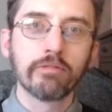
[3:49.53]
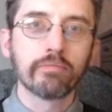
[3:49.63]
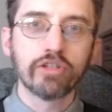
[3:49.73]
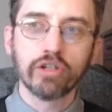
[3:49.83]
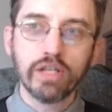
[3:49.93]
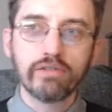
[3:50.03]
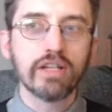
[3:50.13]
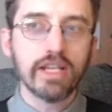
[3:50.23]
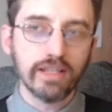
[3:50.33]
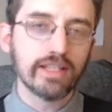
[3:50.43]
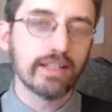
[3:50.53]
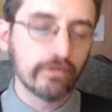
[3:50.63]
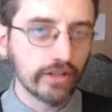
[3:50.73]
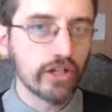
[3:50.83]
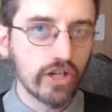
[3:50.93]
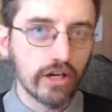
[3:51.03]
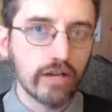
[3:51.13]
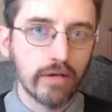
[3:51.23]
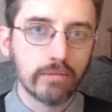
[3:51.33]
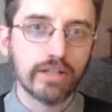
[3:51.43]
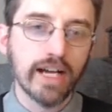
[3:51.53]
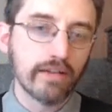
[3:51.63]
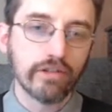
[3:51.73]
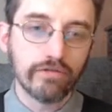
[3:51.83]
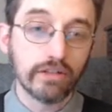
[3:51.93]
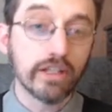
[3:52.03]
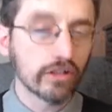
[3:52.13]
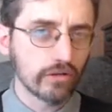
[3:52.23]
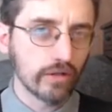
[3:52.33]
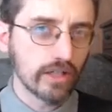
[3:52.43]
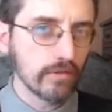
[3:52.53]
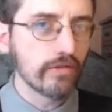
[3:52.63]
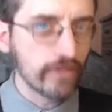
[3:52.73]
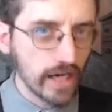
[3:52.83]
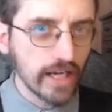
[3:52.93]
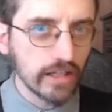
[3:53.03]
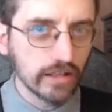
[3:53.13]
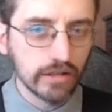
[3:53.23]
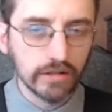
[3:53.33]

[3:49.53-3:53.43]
So even in this inflationary bubble, I have the feeling they're going to be fine.